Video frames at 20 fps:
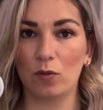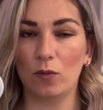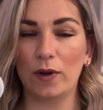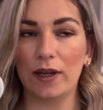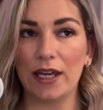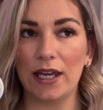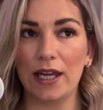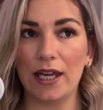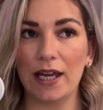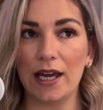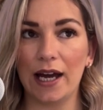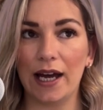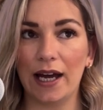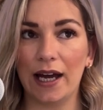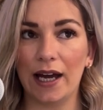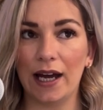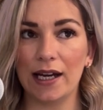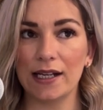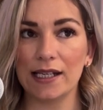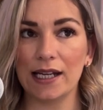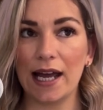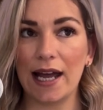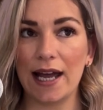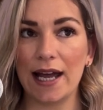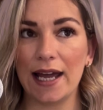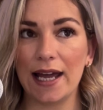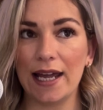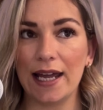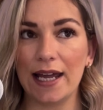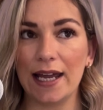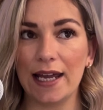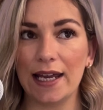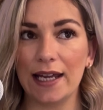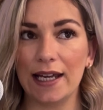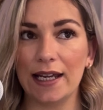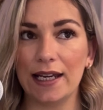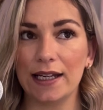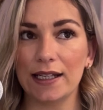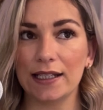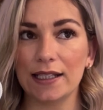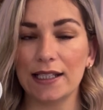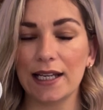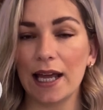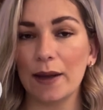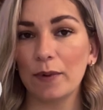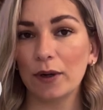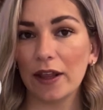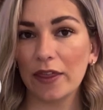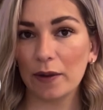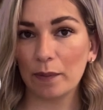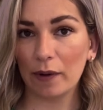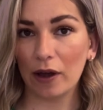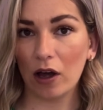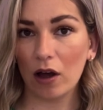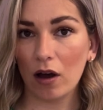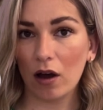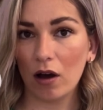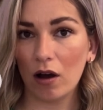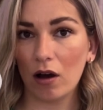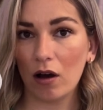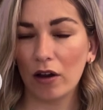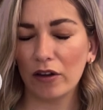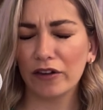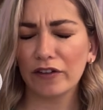We had a table at the bar.